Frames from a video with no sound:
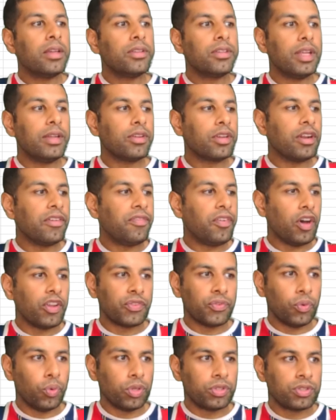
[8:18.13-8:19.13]
Then we're going to
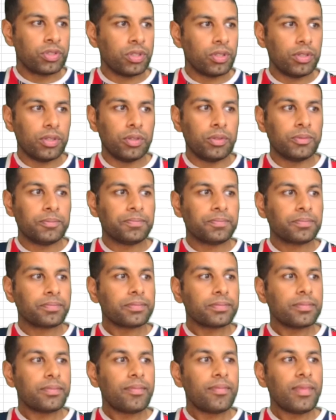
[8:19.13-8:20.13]
fast forward to
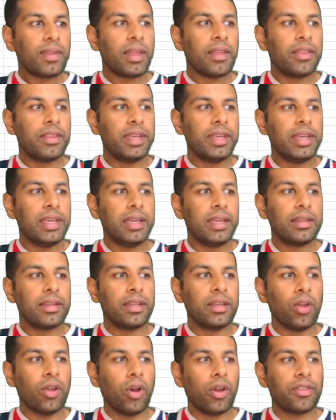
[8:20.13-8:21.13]
the,
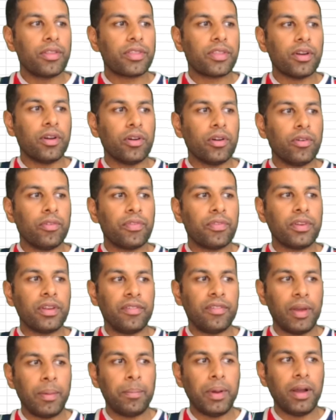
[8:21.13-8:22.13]
the ninth of
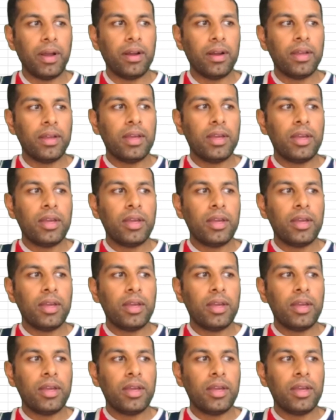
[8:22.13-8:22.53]
November,